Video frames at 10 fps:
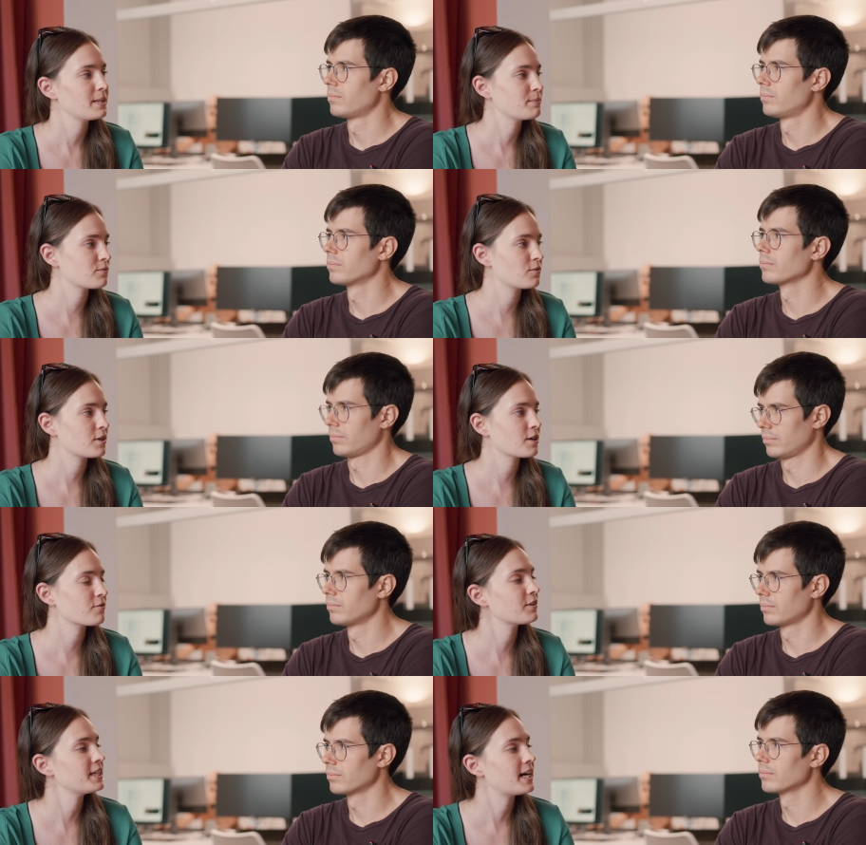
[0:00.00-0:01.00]
Speaker 1: tips
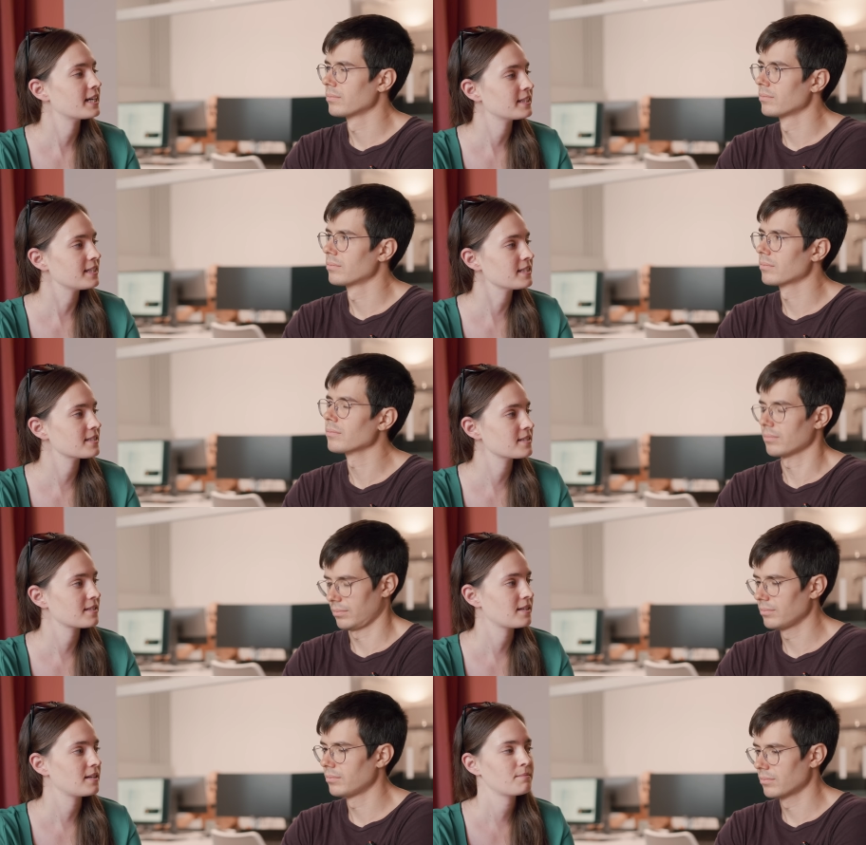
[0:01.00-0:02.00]
for 3D artists?
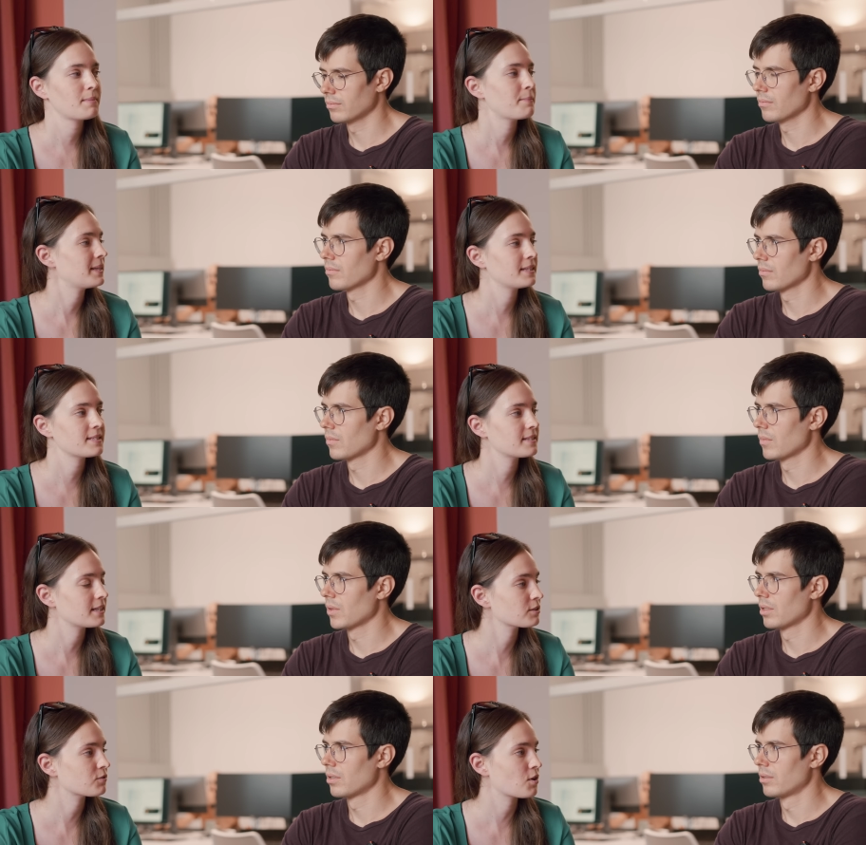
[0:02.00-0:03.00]
uh, maybe let's
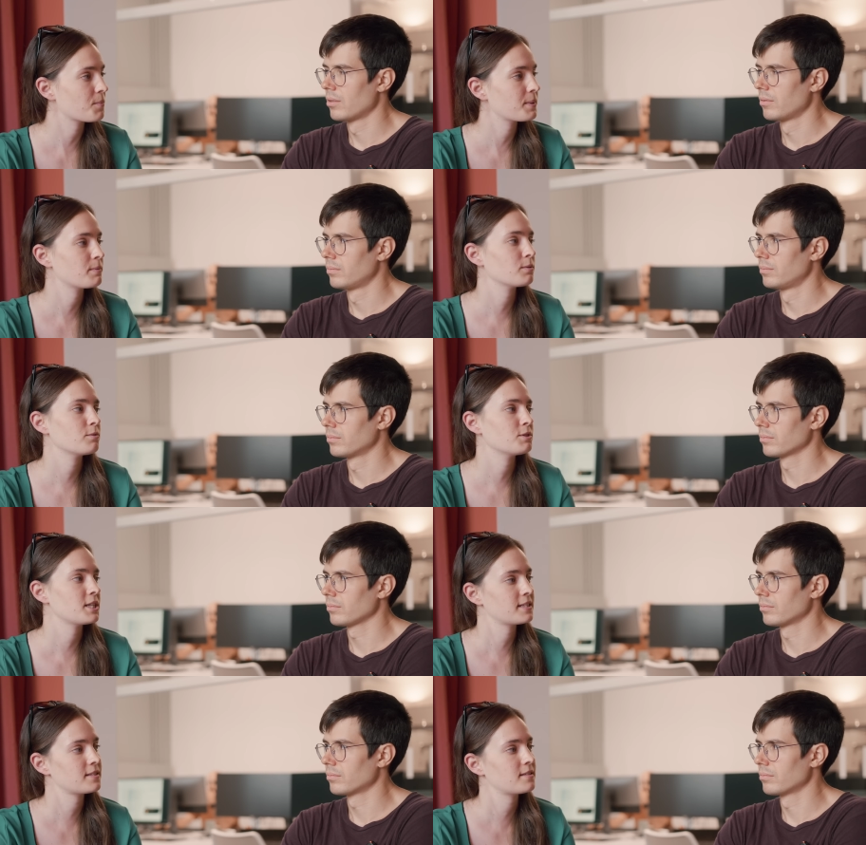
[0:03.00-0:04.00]
start from people who
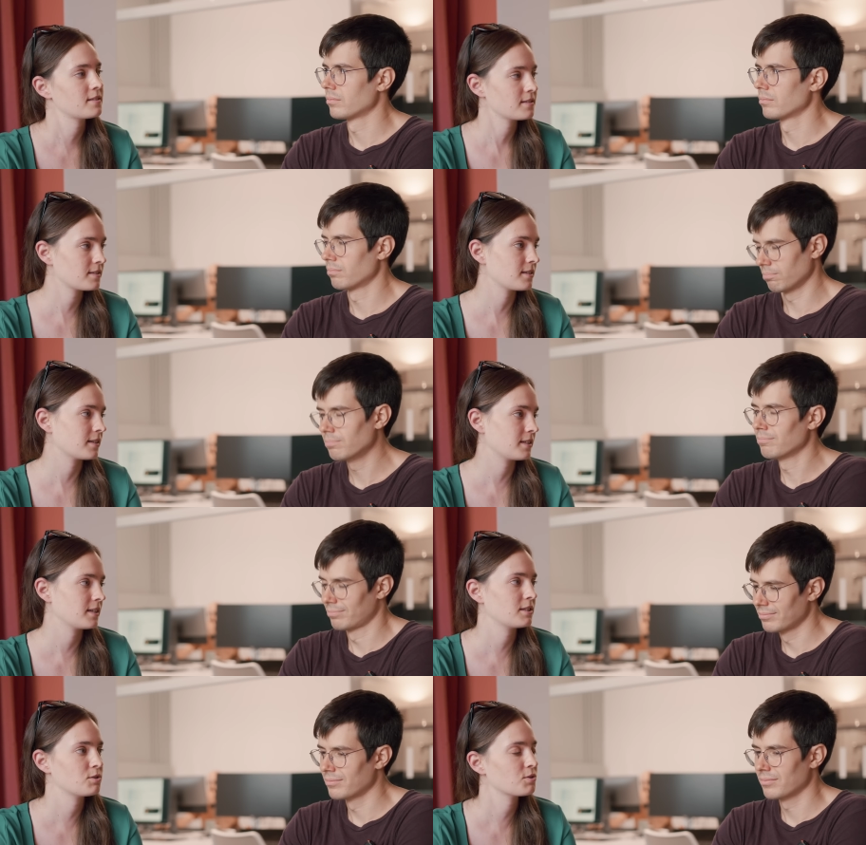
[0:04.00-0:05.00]
just
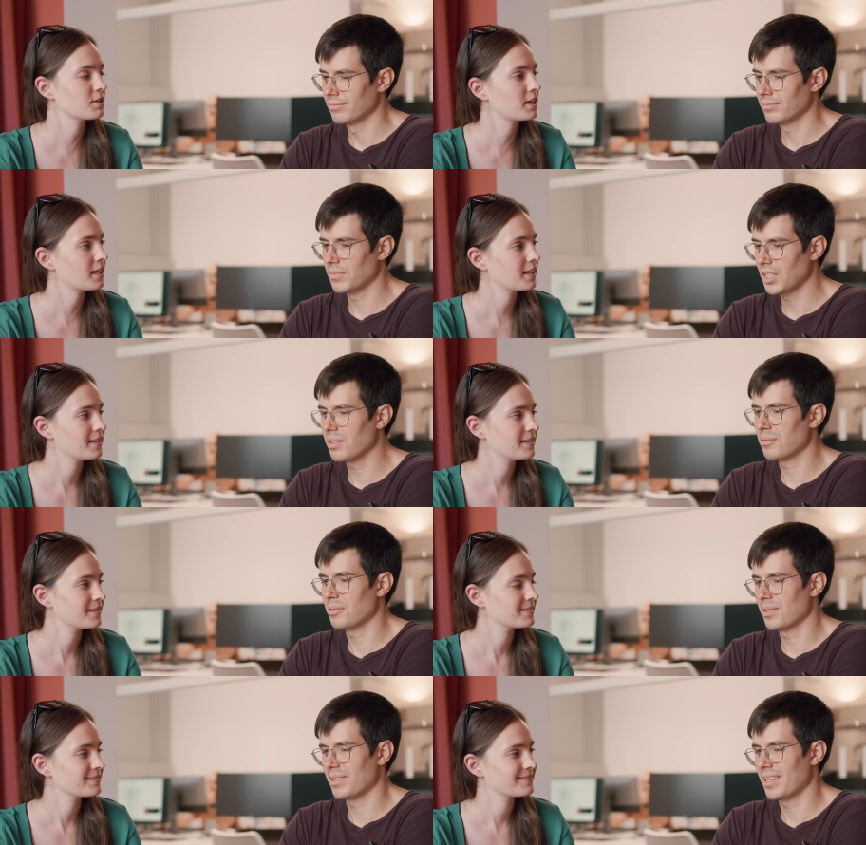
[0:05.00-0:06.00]
starting the journey.
Speaker 2: Yeah, of
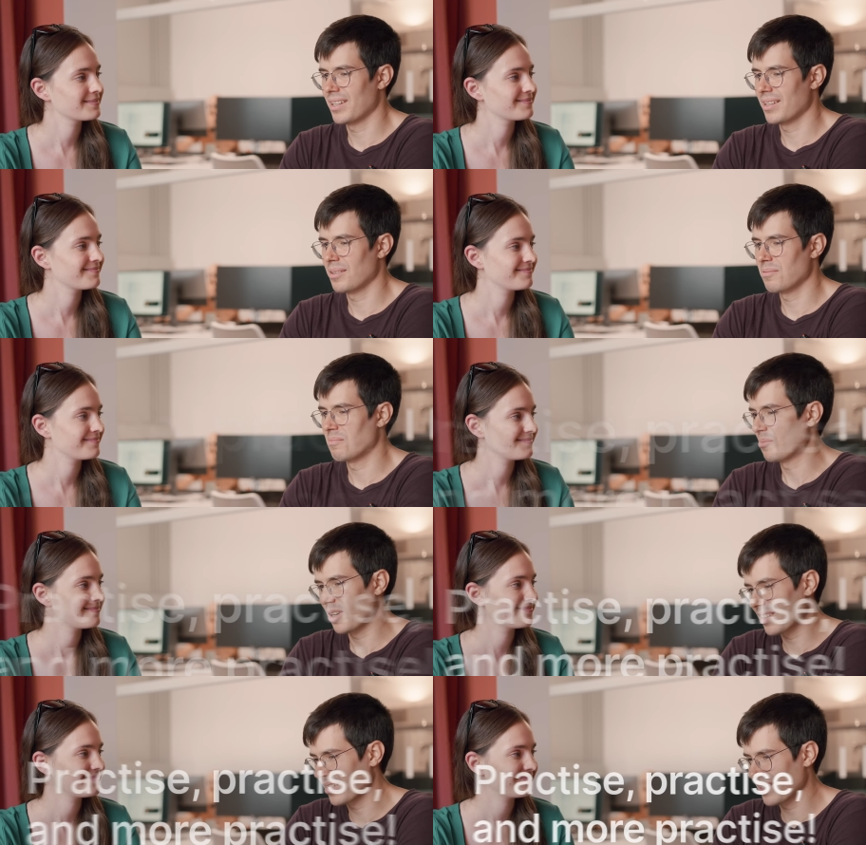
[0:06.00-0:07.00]
course. Uh,
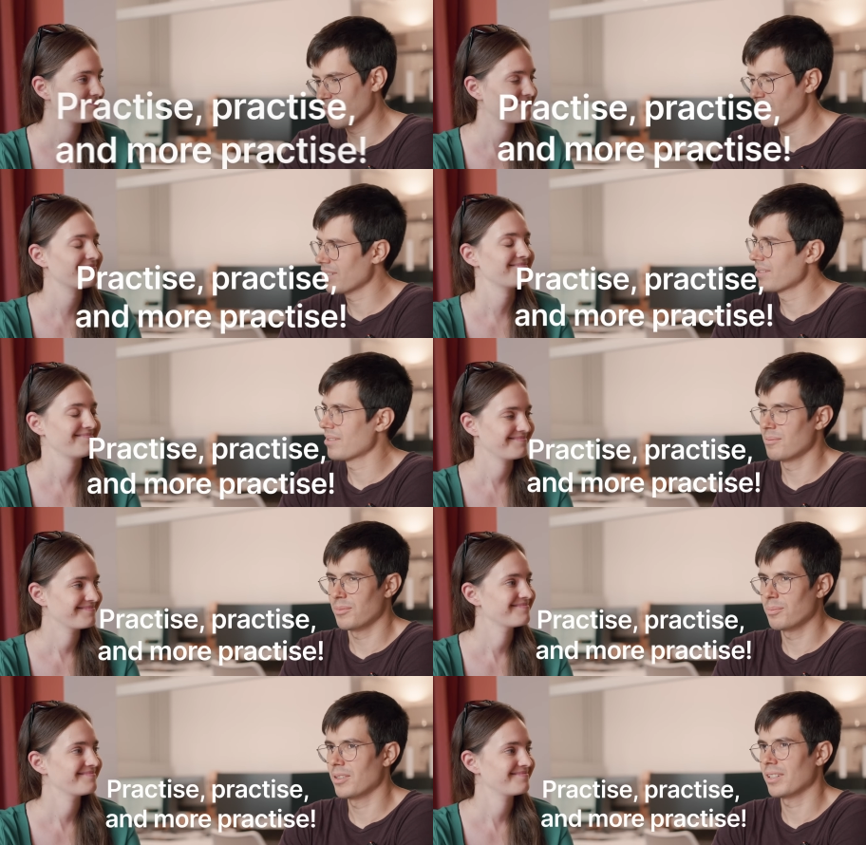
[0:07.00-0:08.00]
practice, practice, and
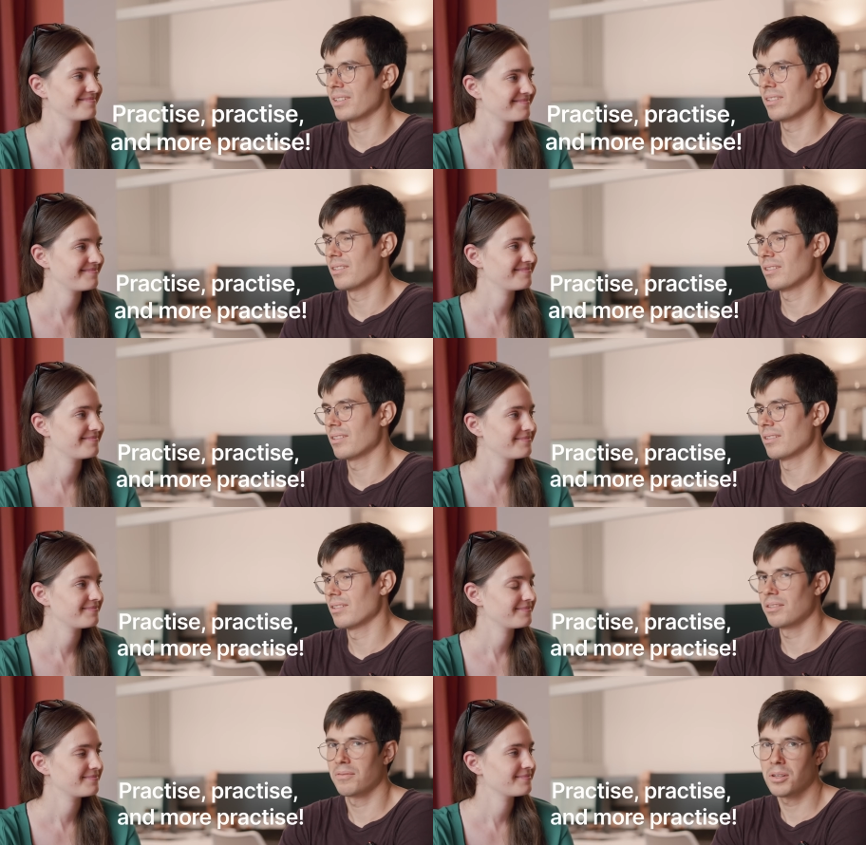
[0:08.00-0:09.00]
more practice. It's
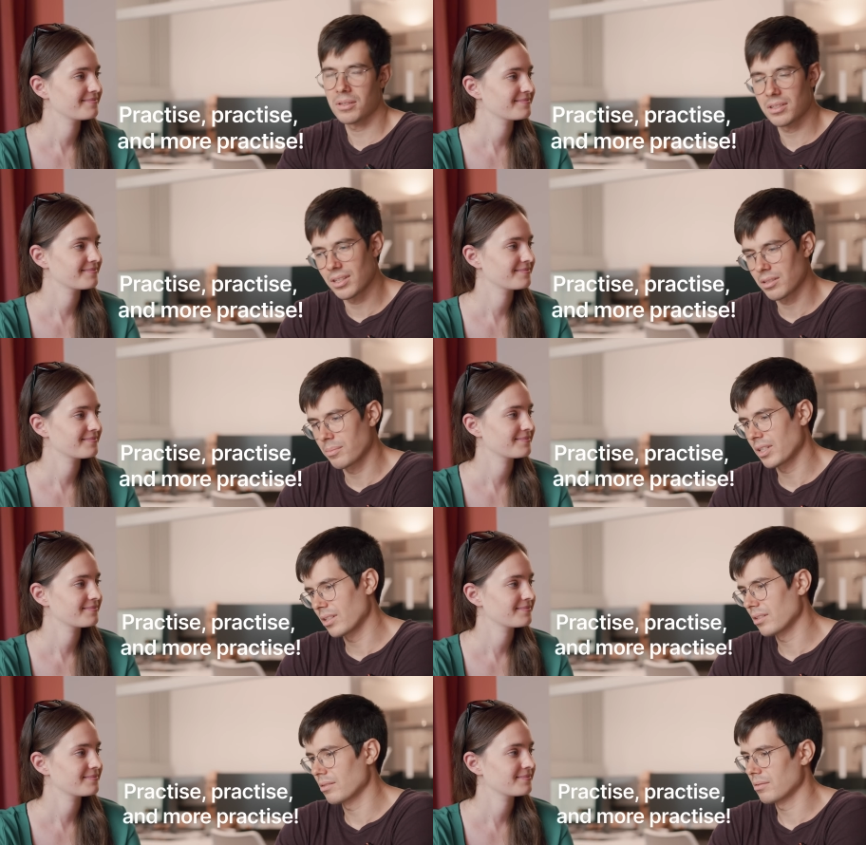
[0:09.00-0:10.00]
it's very easy at the
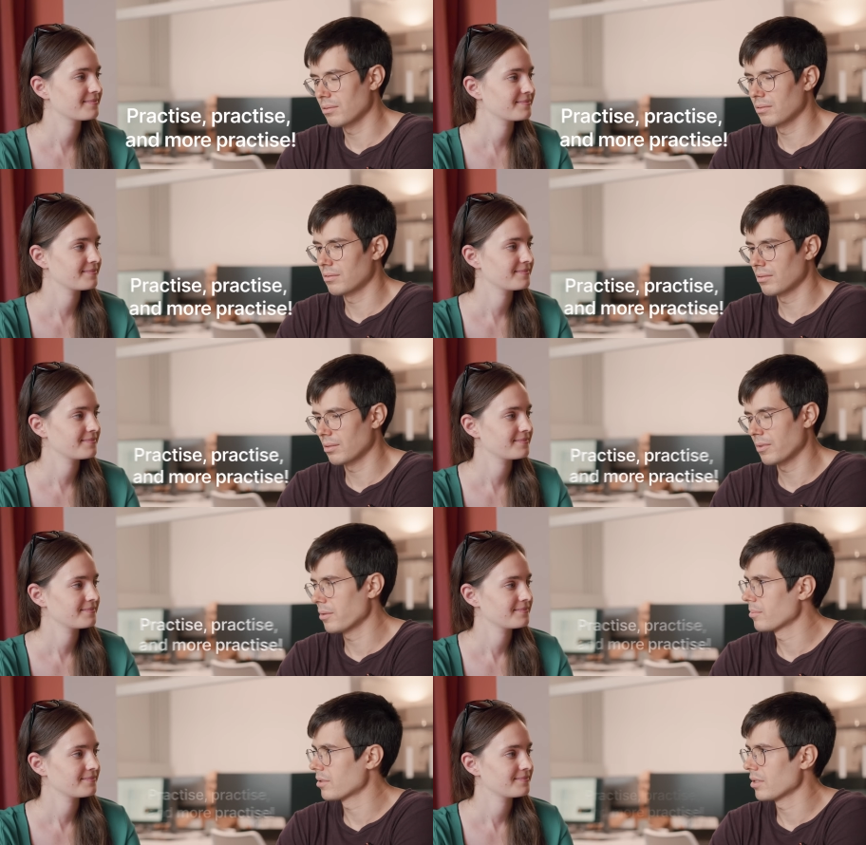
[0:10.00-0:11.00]
beginning to, to get
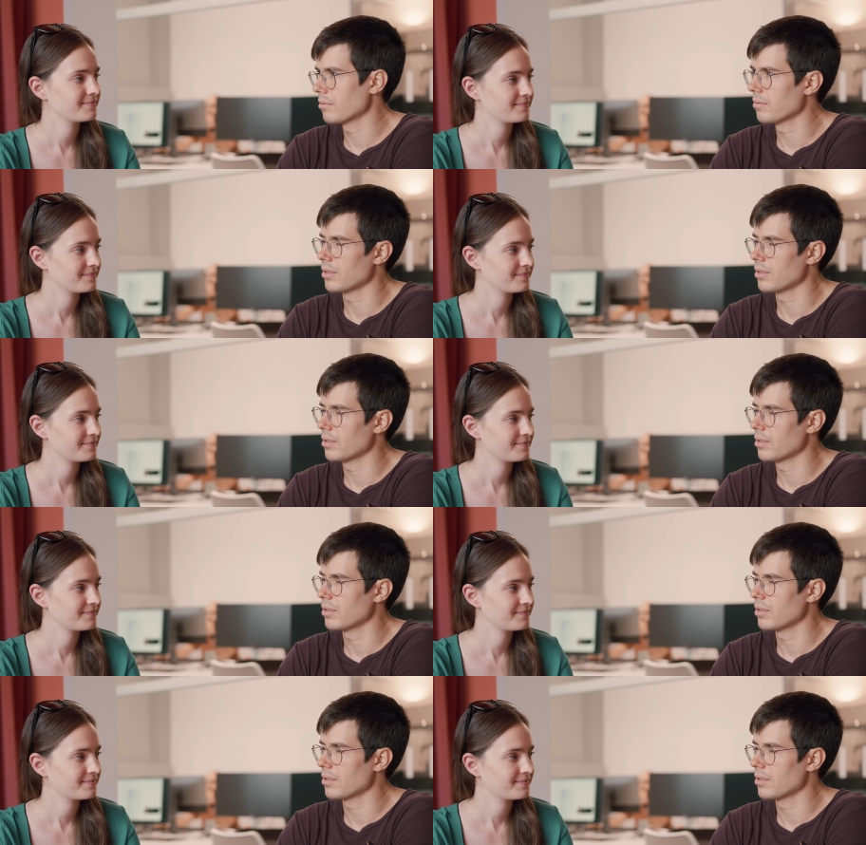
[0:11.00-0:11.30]
very obsessed